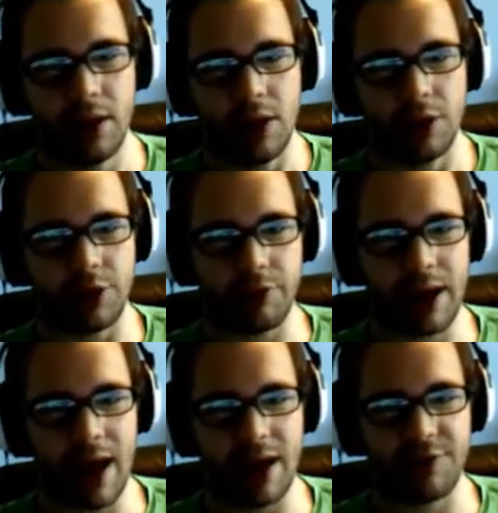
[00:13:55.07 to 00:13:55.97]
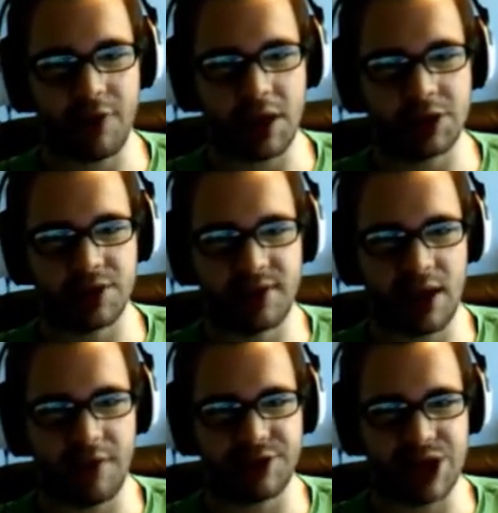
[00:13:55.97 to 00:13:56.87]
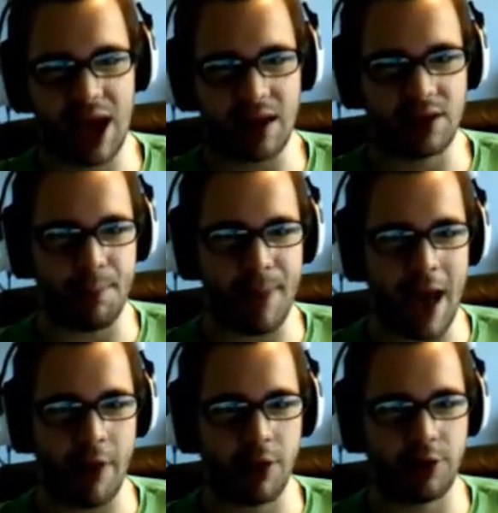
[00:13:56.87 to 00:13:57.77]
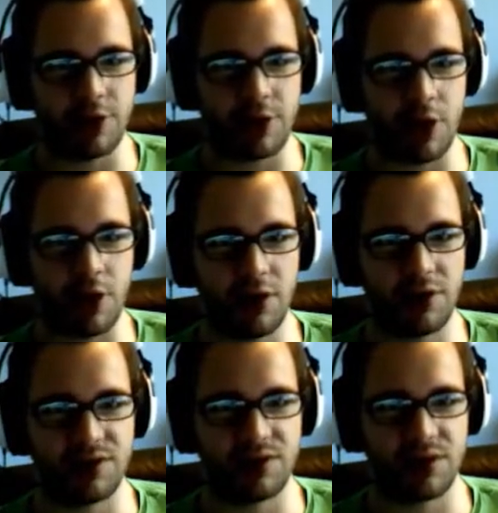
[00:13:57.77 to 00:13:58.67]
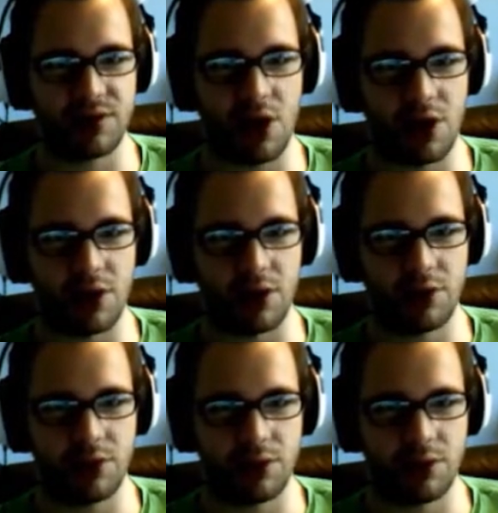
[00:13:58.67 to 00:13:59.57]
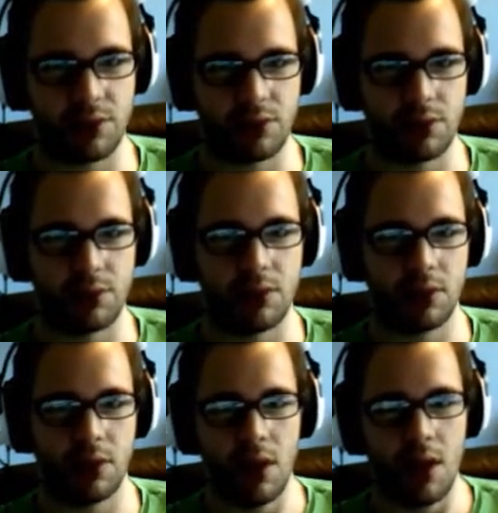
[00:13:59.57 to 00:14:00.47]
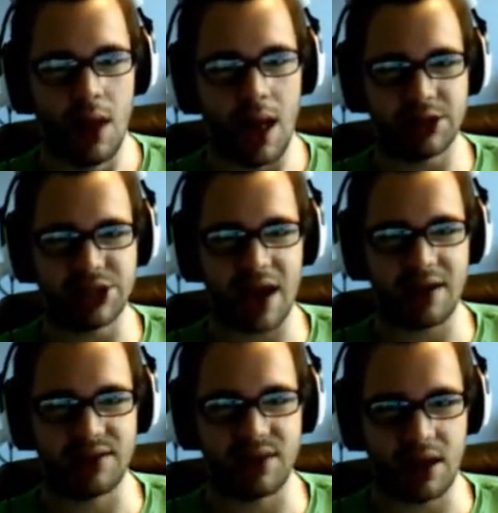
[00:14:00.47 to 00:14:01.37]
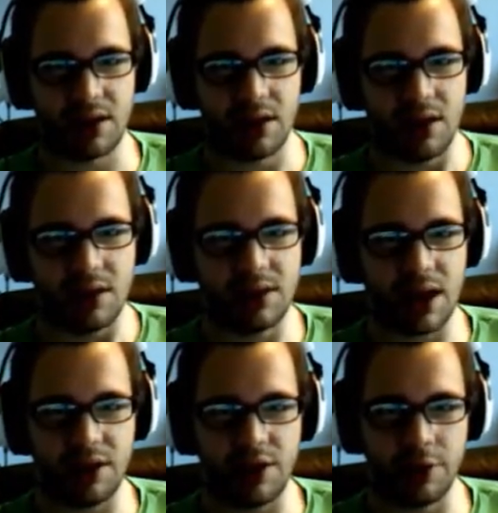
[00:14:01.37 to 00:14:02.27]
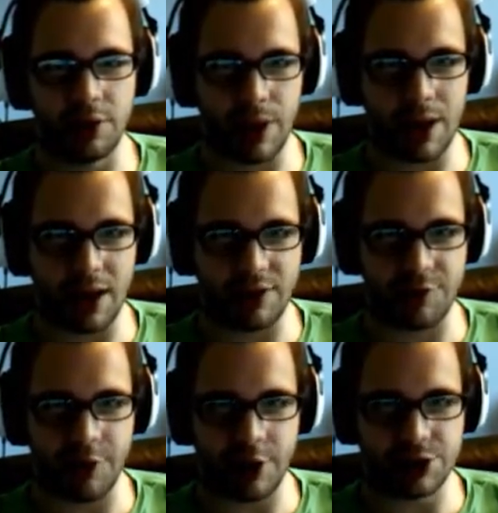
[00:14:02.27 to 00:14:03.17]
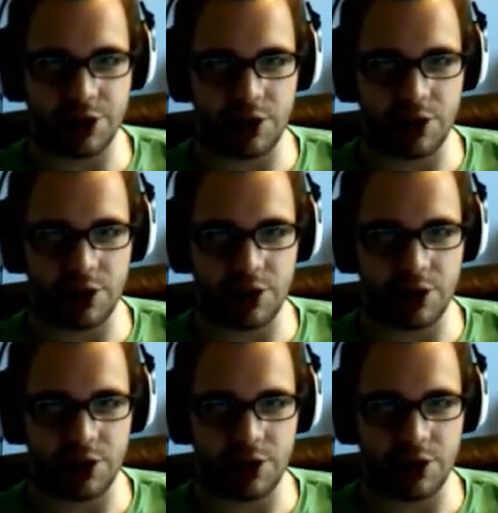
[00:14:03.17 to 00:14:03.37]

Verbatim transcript: The red-eyed stranger saved Jack the power to curse utter. And Jack said, Thank you, red-eyed stranger.